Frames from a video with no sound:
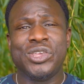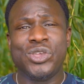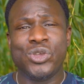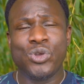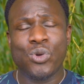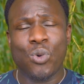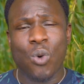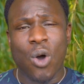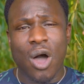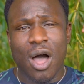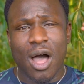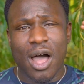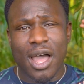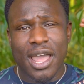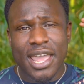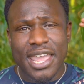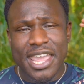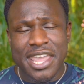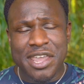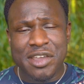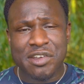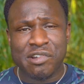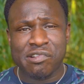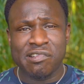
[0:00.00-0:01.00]
You are
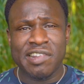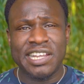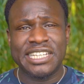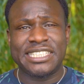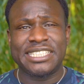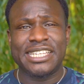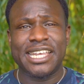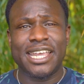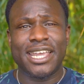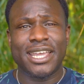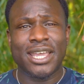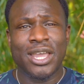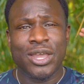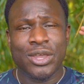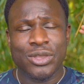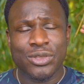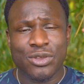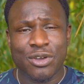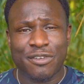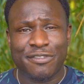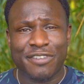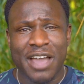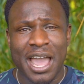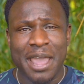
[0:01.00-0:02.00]
increasing
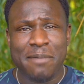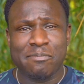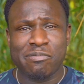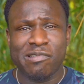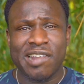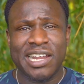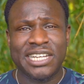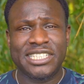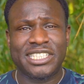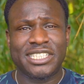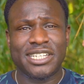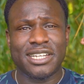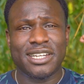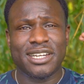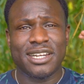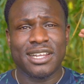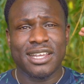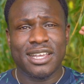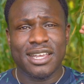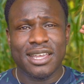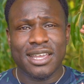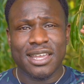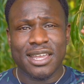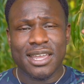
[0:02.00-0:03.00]
your vibration
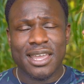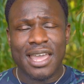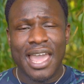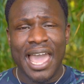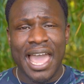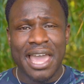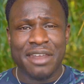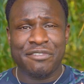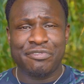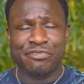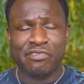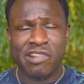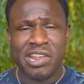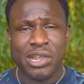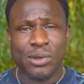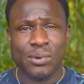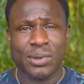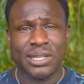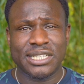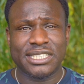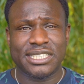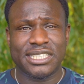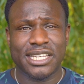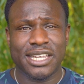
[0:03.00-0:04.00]
and
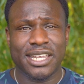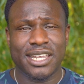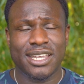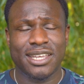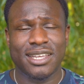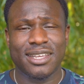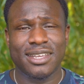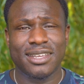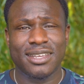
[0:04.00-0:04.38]
frequency.